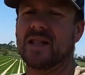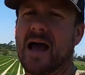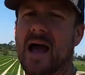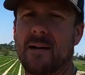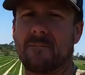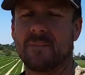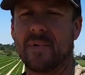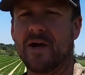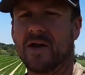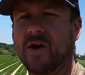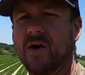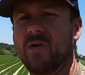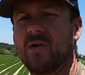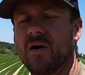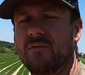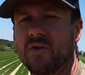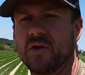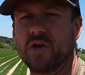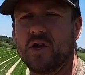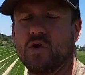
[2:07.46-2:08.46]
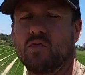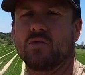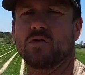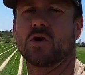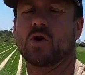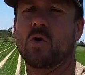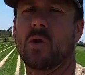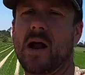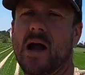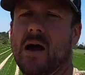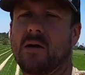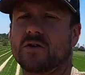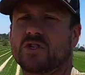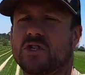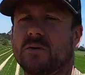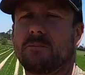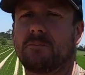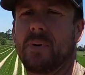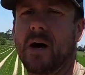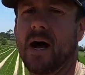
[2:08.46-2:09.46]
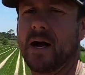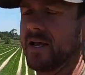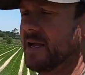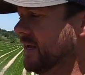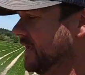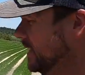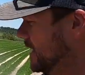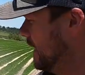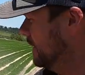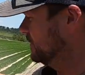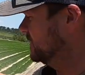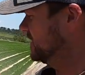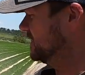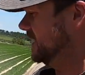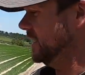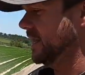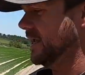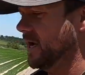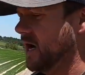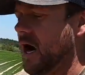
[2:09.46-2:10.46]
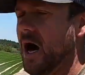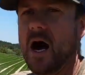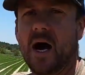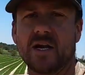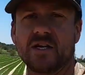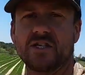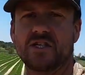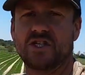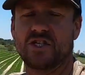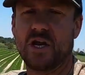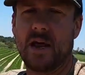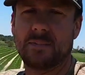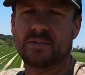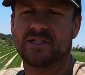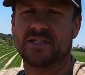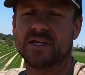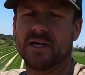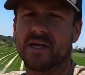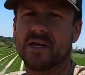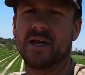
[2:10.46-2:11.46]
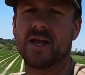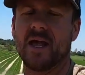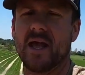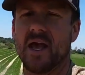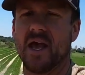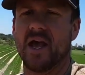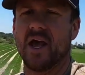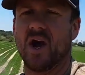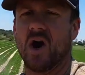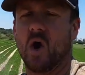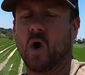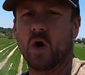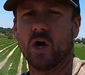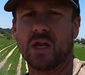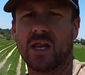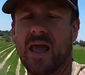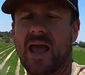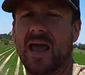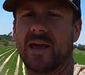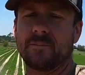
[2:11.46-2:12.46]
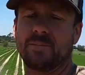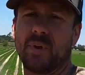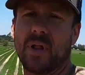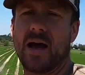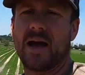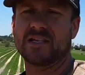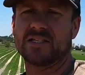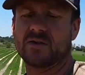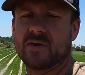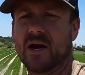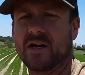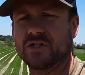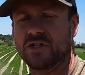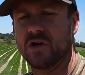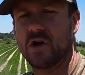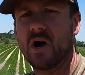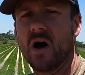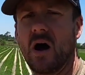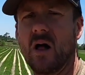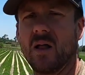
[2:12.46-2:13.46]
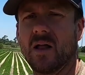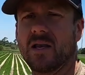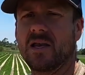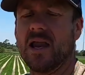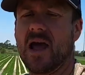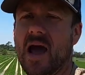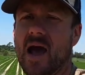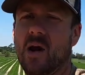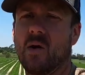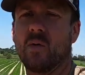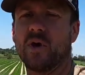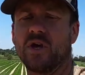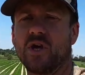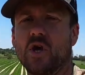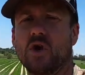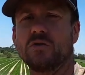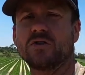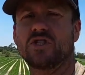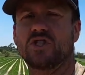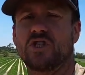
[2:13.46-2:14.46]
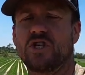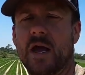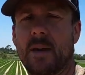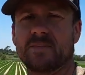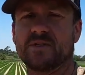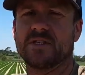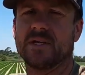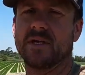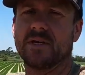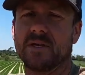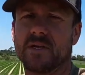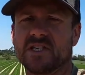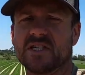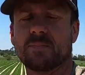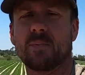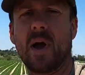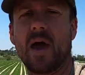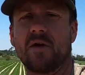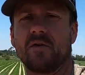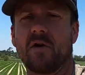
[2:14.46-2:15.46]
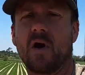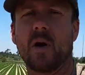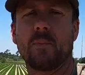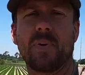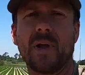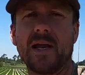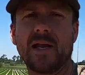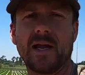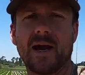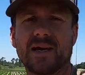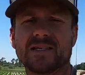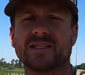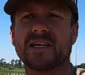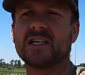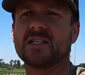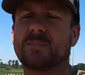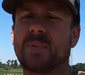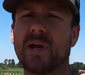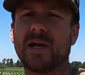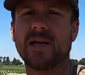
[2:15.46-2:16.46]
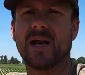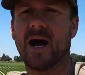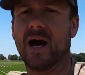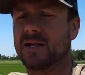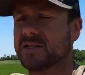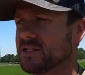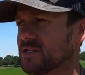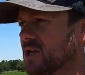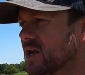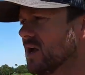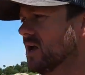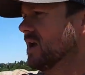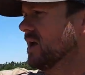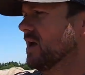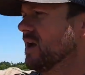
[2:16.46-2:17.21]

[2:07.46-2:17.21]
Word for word: slap middle of a Newton Crouch buggy and I'm sitting on gypsum or land plaster as you call it. Now we use gypsum to spread on our peanuts. These peanuts